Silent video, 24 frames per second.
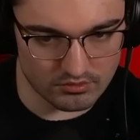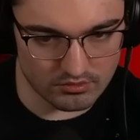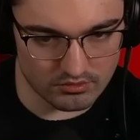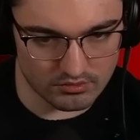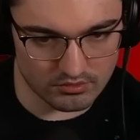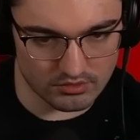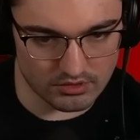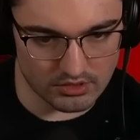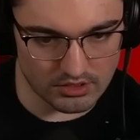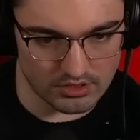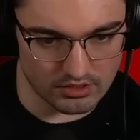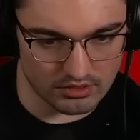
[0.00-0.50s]

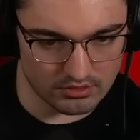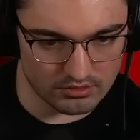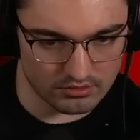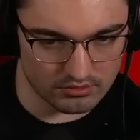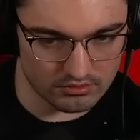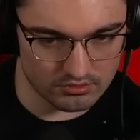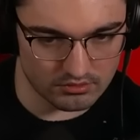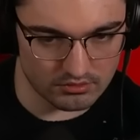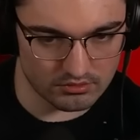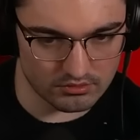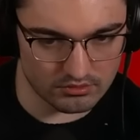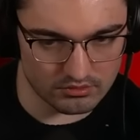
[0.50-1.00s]
Okay.
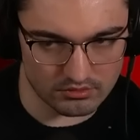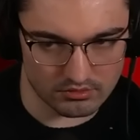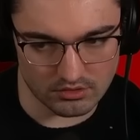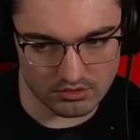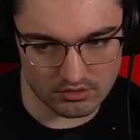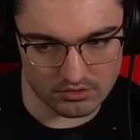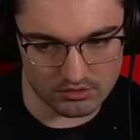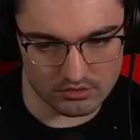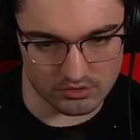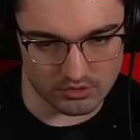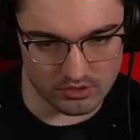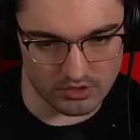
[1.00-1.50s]

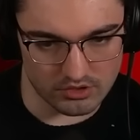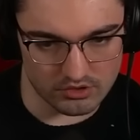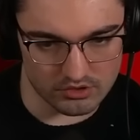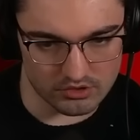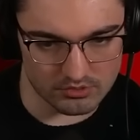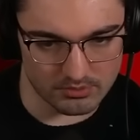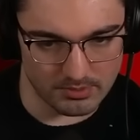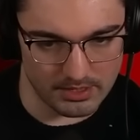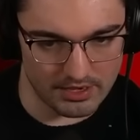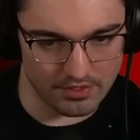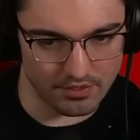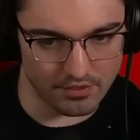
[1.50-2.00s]
So
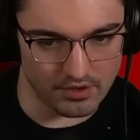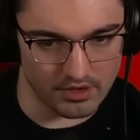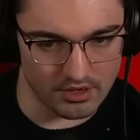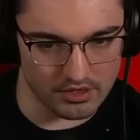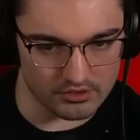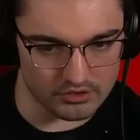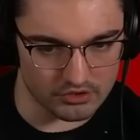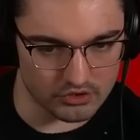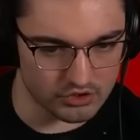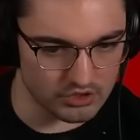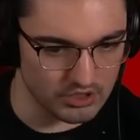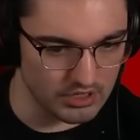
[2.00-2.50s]
here's my
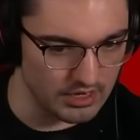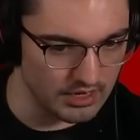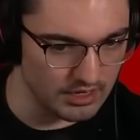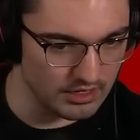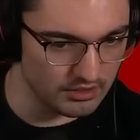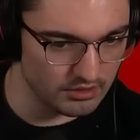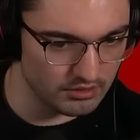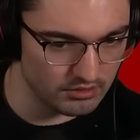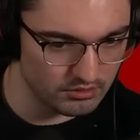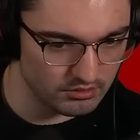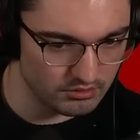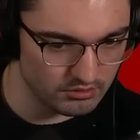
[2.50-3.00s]
thoughts,
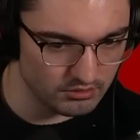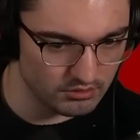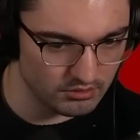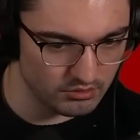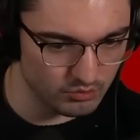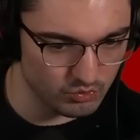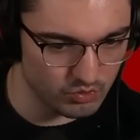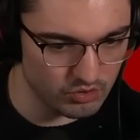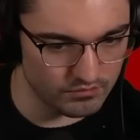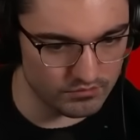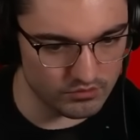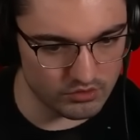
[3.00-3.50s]
chat.
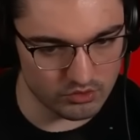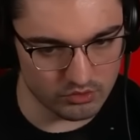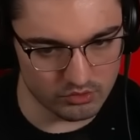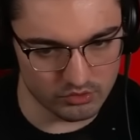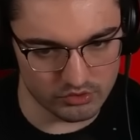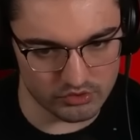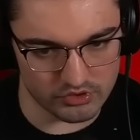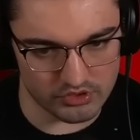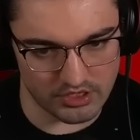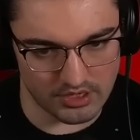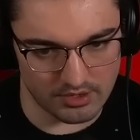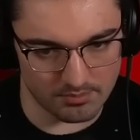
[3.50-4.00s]
We've
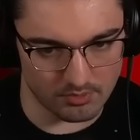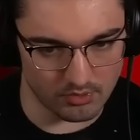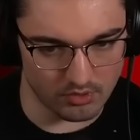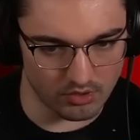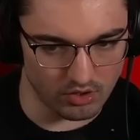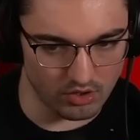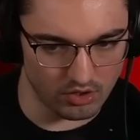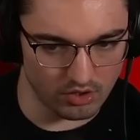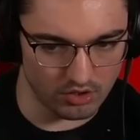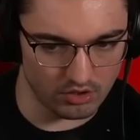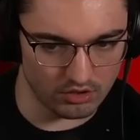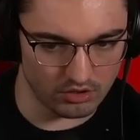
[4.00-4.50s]
used up
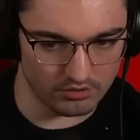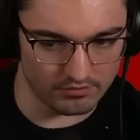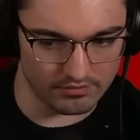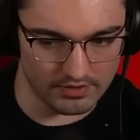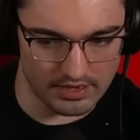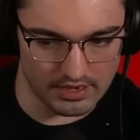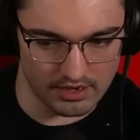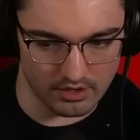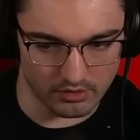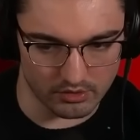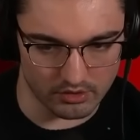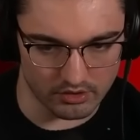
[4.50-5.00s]
all of
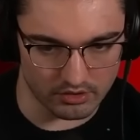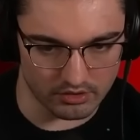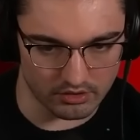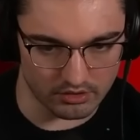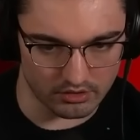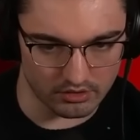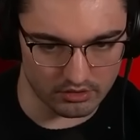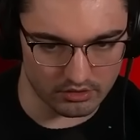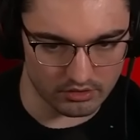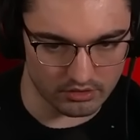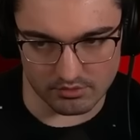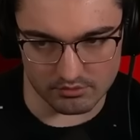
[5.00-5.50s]

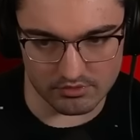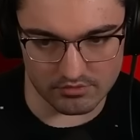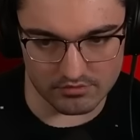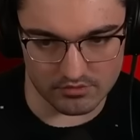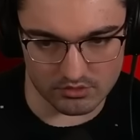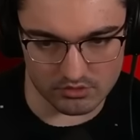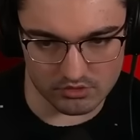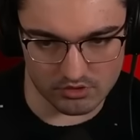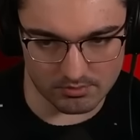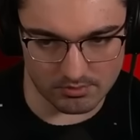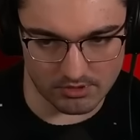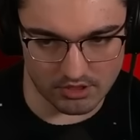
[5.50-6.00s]
our
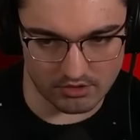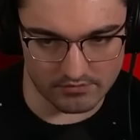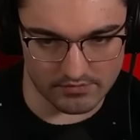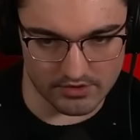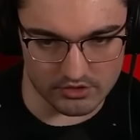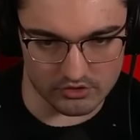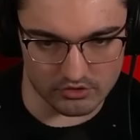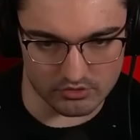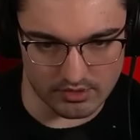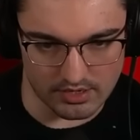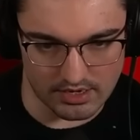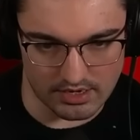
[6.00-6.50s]

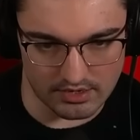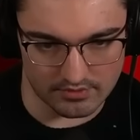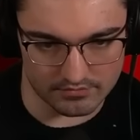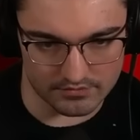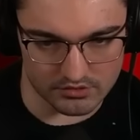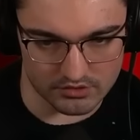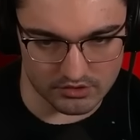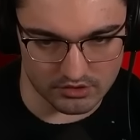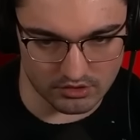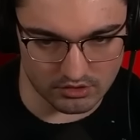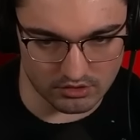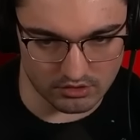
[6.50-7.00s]
drafts,
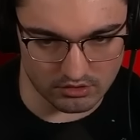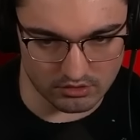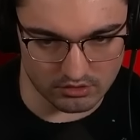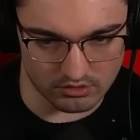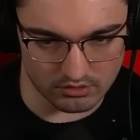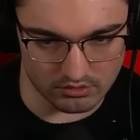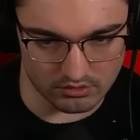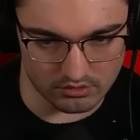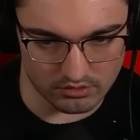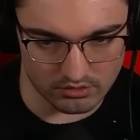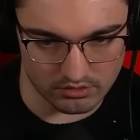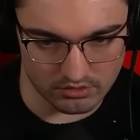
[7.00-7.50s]

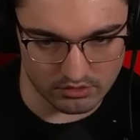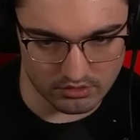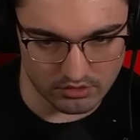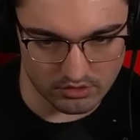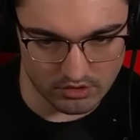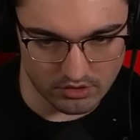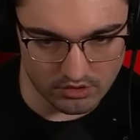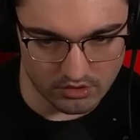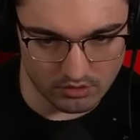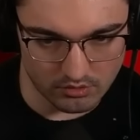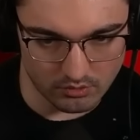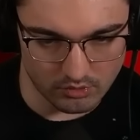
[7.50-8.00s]
so
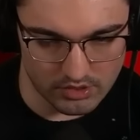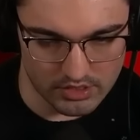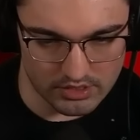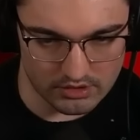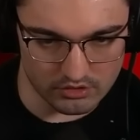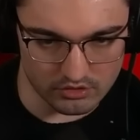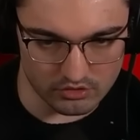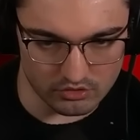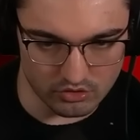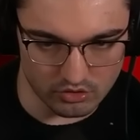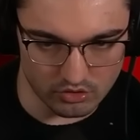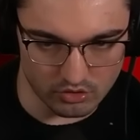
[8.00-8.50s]
what I
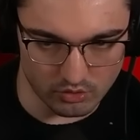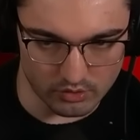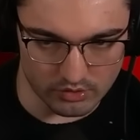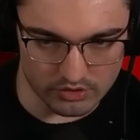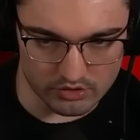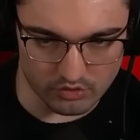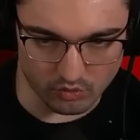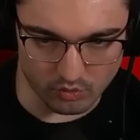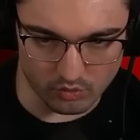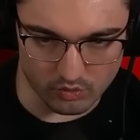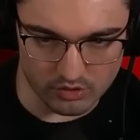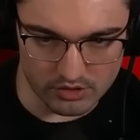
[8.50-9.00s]
can do
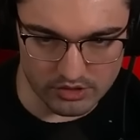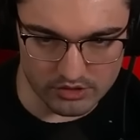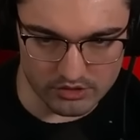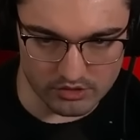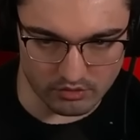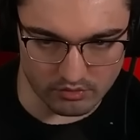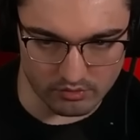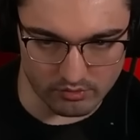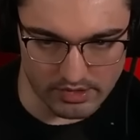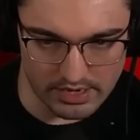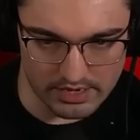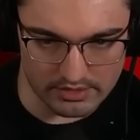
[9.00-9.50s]
is
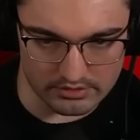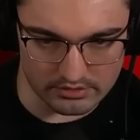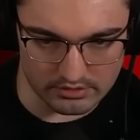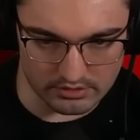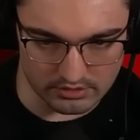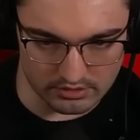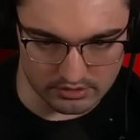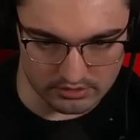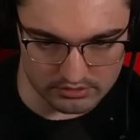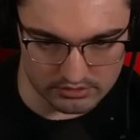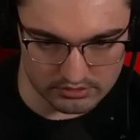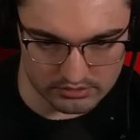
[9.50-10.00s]
redirect
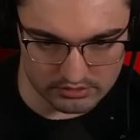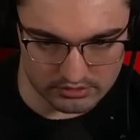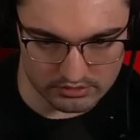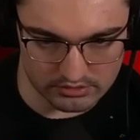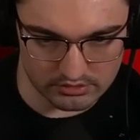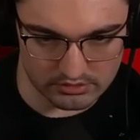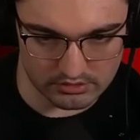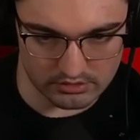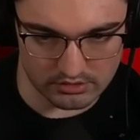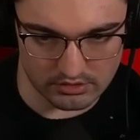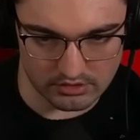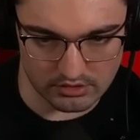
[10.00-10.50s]

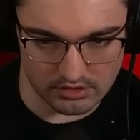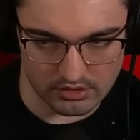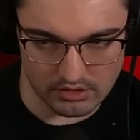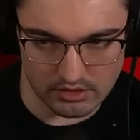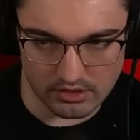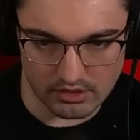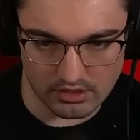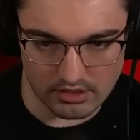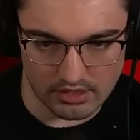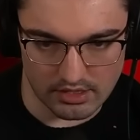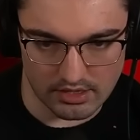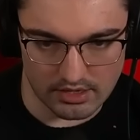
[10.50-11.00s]
this
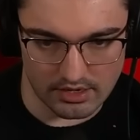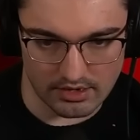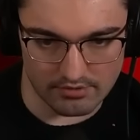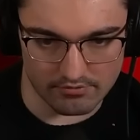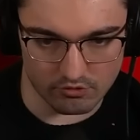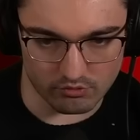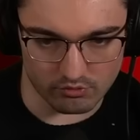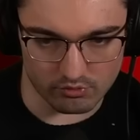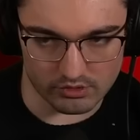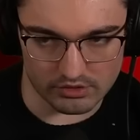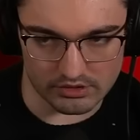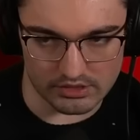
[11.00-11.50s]
and have
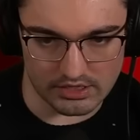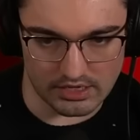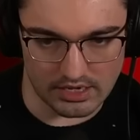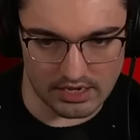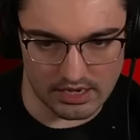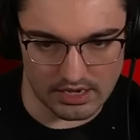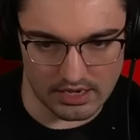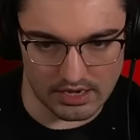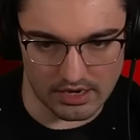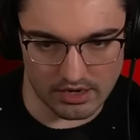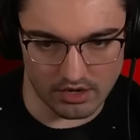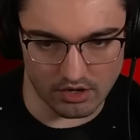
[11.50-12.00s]
a really
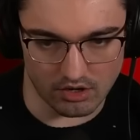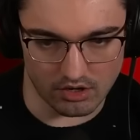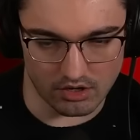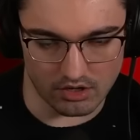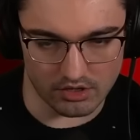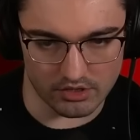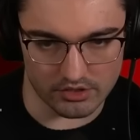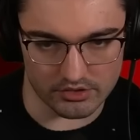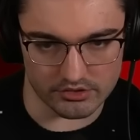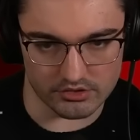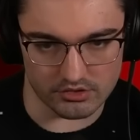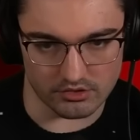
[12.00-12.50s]
high
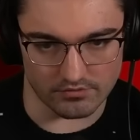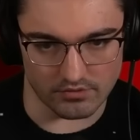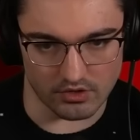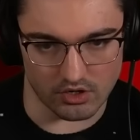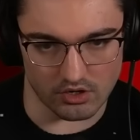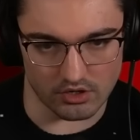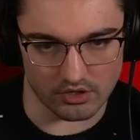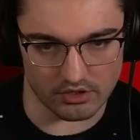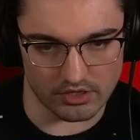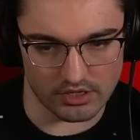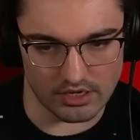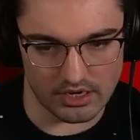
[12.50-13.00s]
odds of
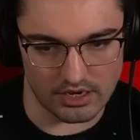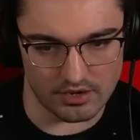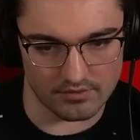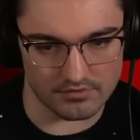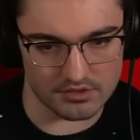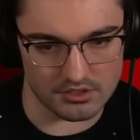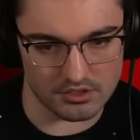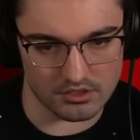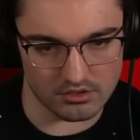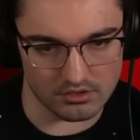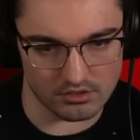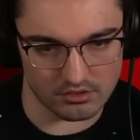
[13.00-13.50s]
archives
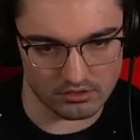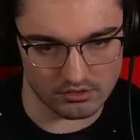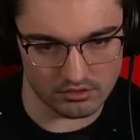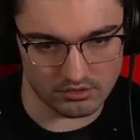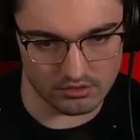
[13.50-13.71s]
here.